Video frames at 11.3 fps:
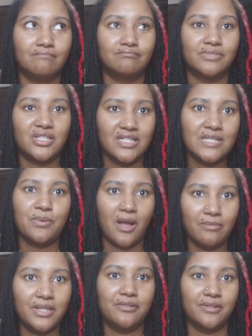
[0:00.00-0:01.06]
She's
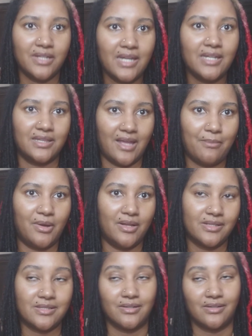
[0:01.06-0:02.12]
probably created that
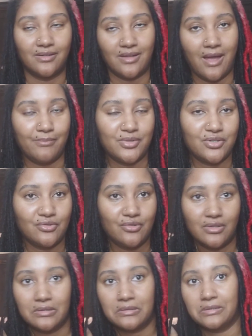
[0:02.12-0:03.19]
monster. I'm
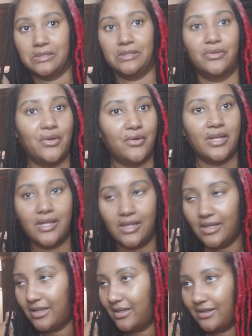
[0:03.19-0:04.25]
sure,
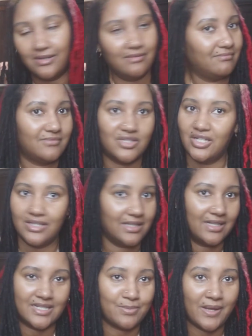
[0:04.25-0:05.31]
she didn't
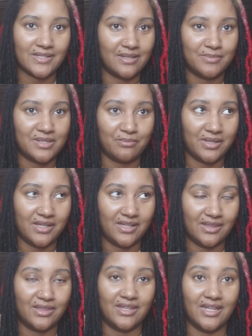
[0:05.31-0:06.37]
expect him to
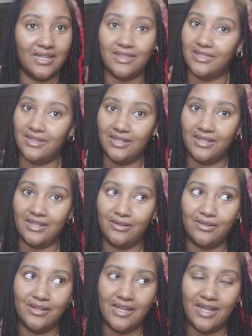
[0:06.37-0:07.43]
be the,
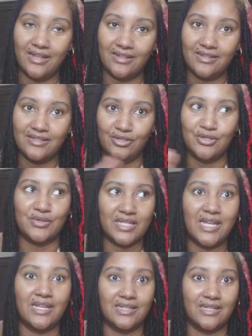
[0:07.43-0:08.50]

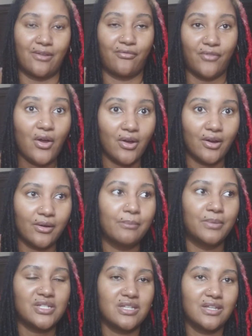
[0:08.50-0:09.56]
take it this far,
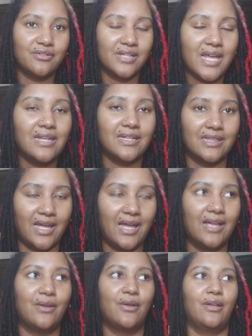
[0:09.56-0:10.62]
but she created that.
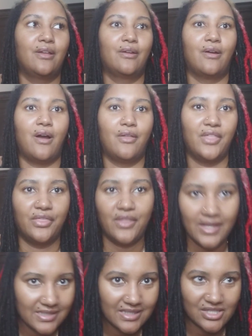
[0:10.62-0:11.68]
The
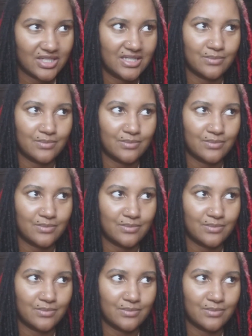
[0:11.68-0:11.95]
things that she's